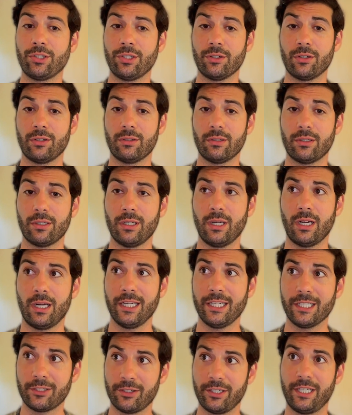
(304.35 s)
your uh,
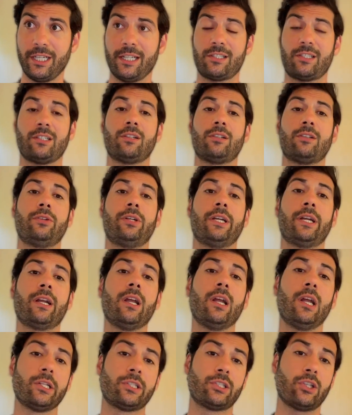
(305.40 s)
ingredients, including
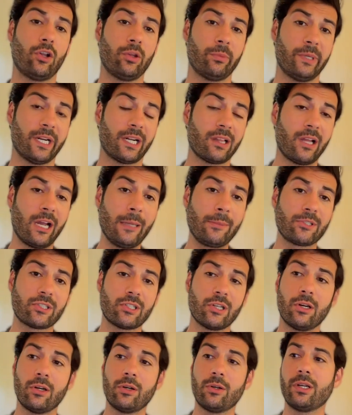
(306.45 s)
dolomitic
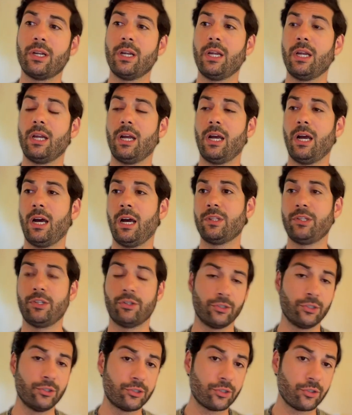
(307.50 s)
limestone, uh, your
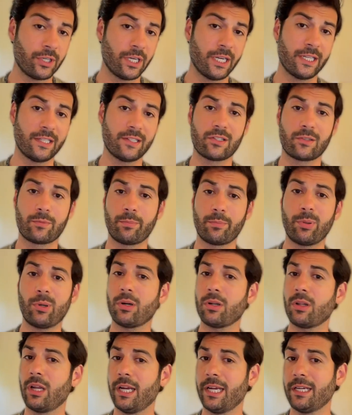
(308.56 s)
nutrients,
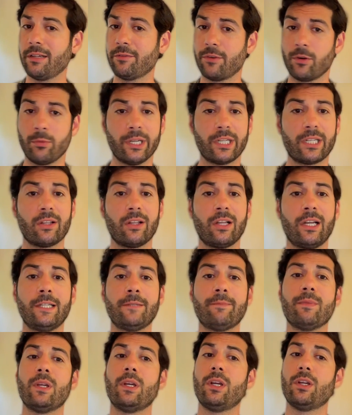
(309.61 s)
perlite,
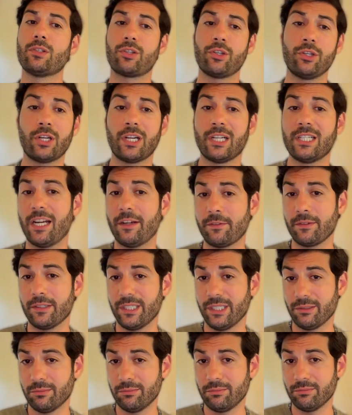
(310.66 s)
vermiculite. So you can
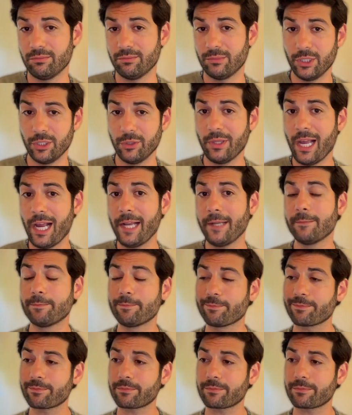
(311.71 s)
definitely do that